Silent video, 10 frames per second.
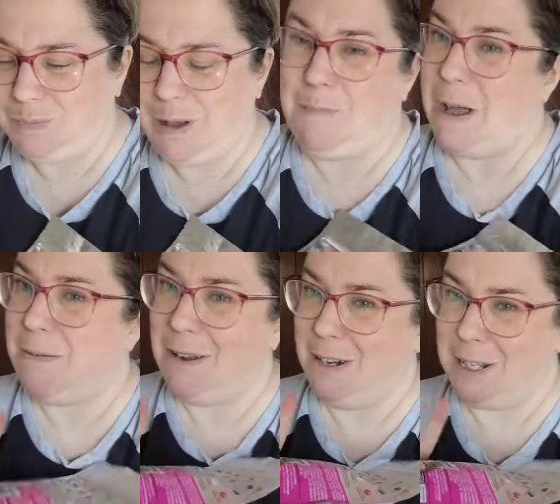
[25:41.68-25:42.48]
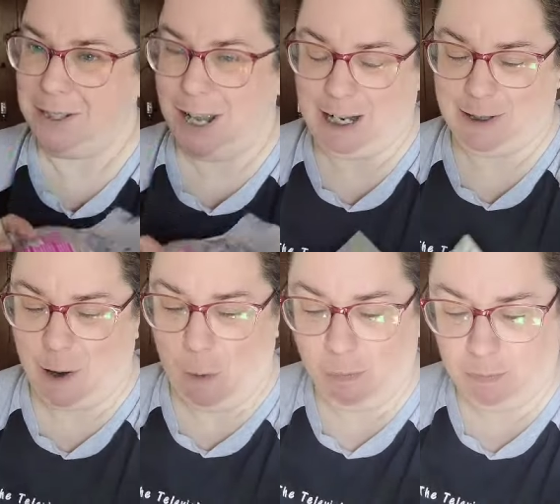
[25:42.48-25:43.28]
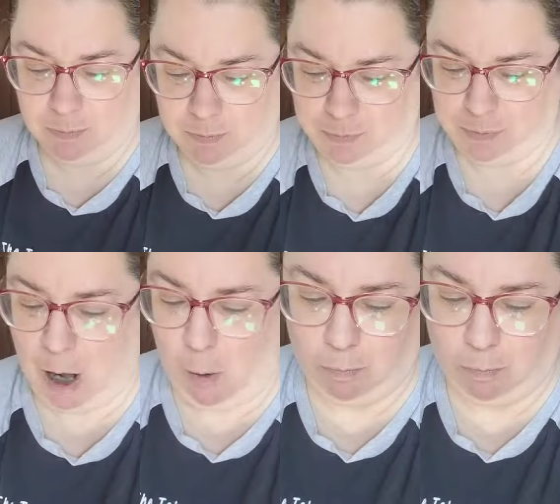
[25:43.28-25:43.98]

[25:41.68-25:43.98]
I'm not putting these in egg though. No.